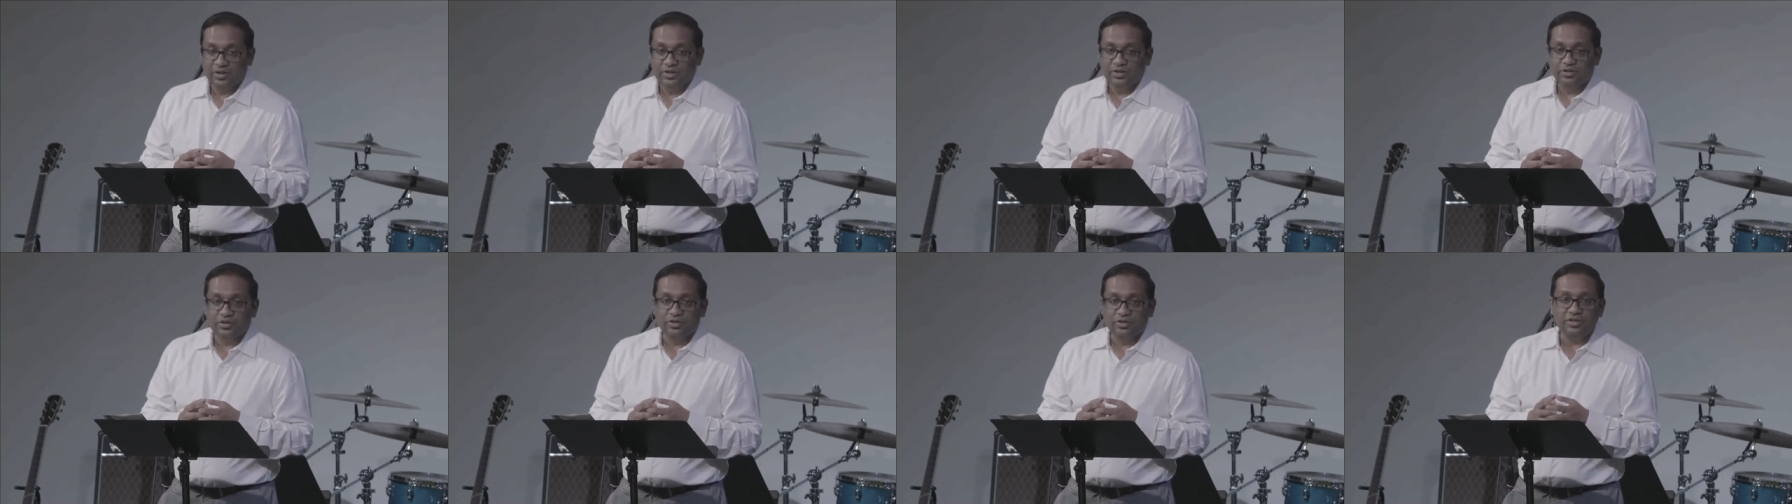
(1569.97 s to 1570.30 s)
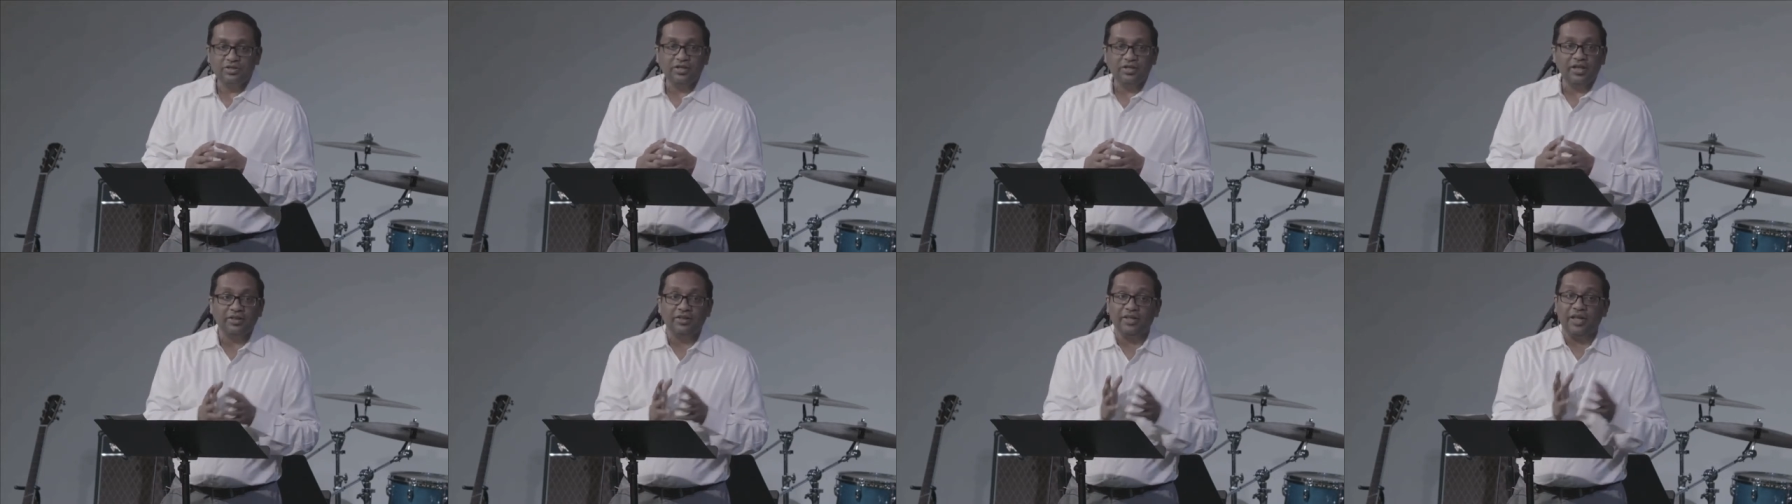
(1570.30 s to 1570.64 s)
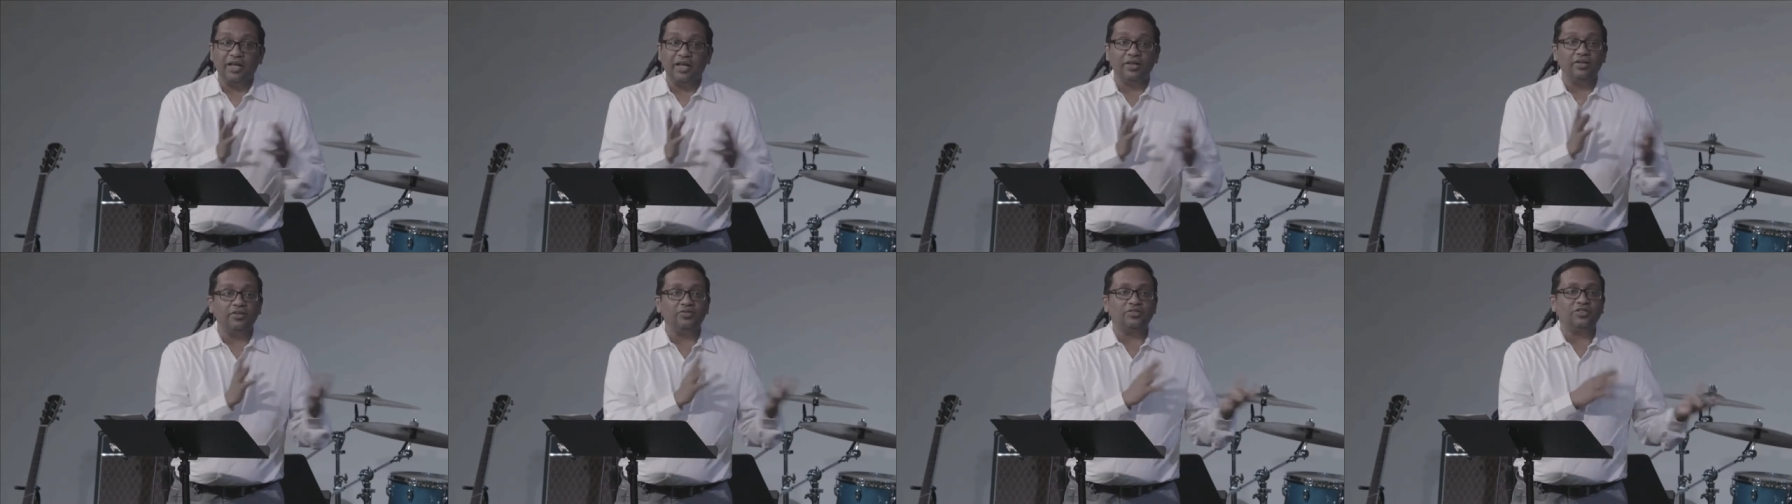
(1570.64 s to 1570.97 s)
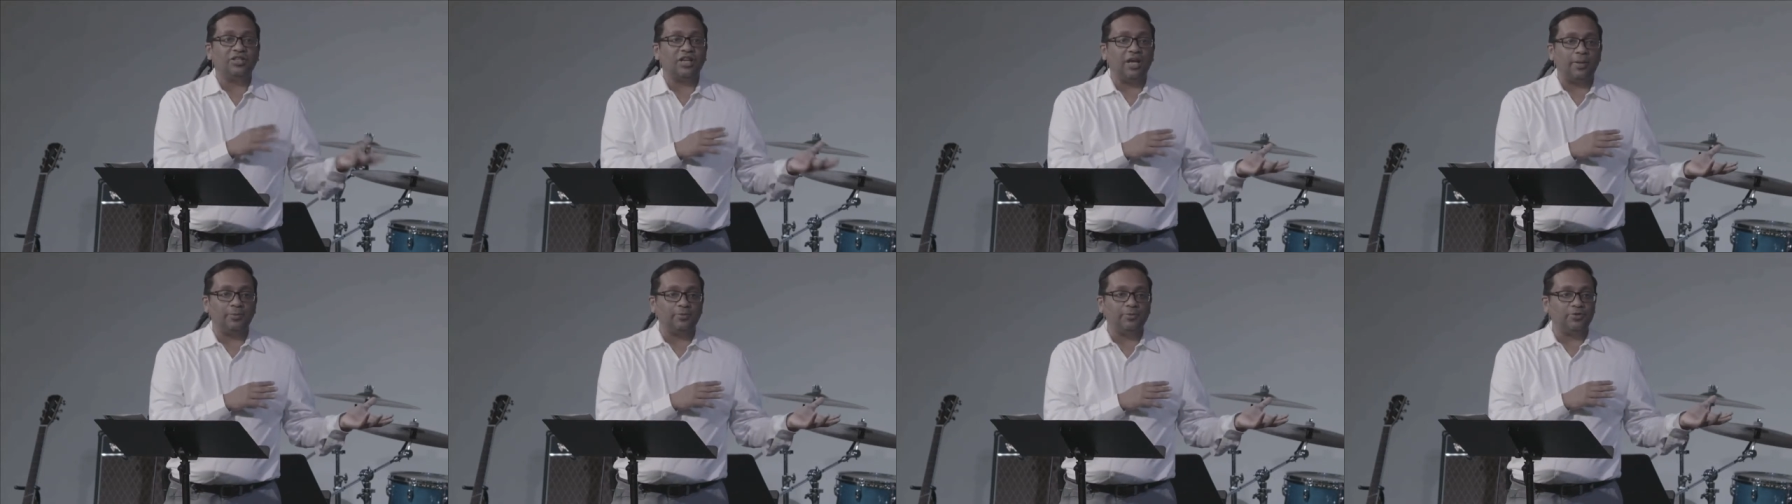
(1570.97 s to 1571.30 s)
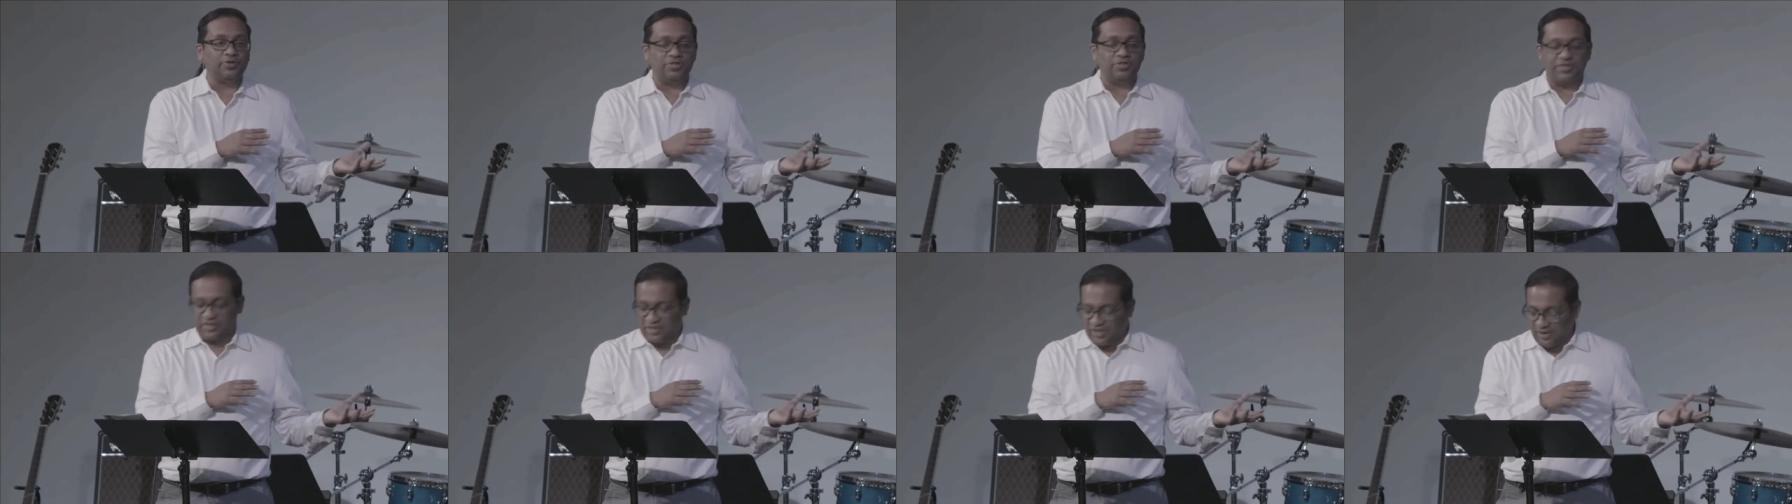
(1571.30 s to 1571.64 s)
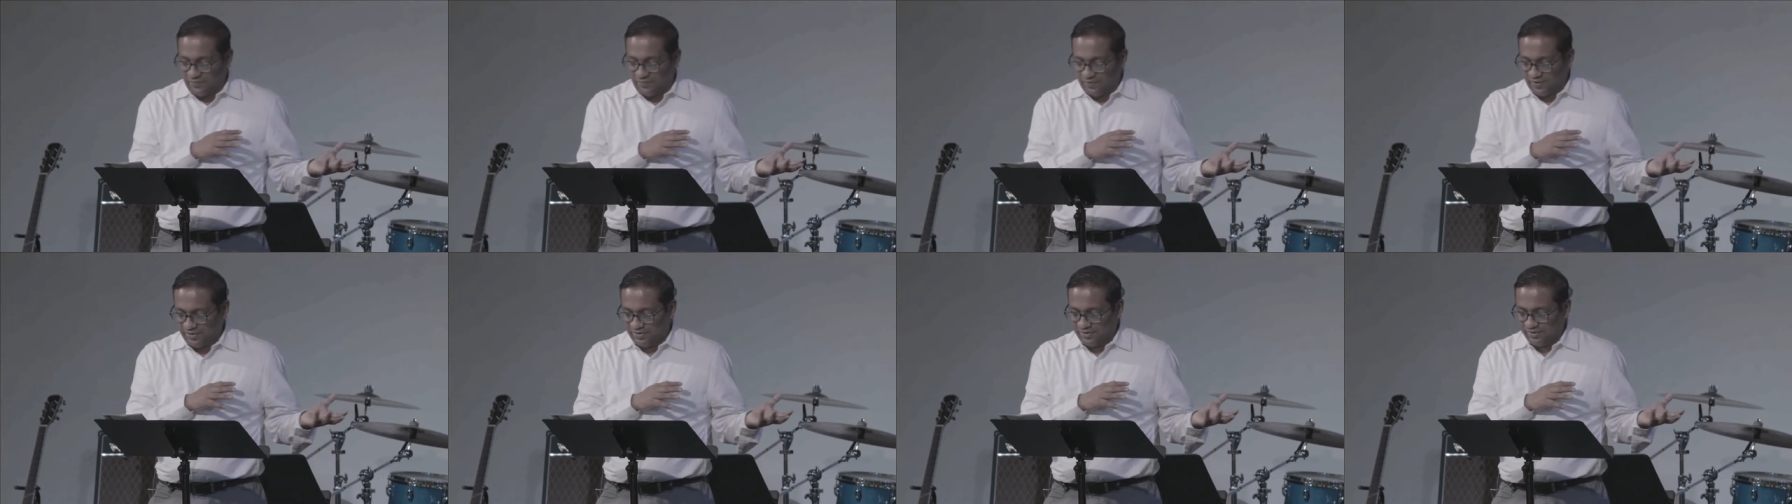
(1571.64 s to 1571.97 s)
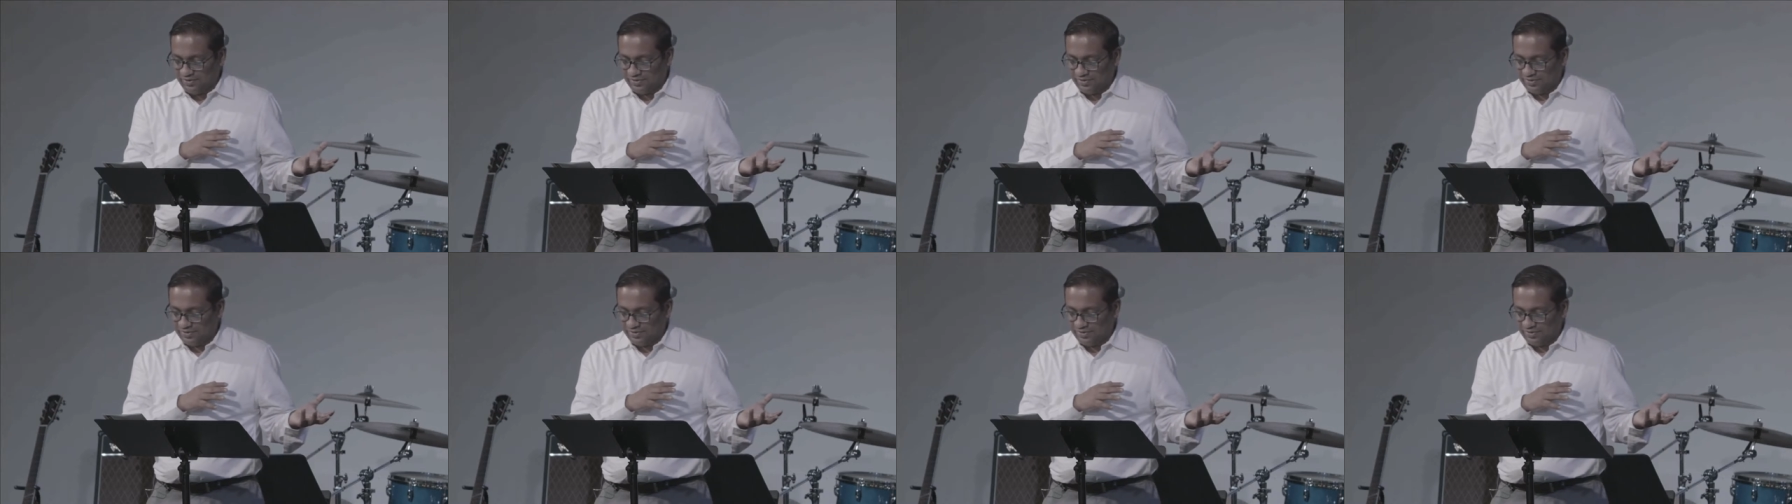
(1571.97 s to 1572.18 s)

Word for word: So this is like the end of chapter 7.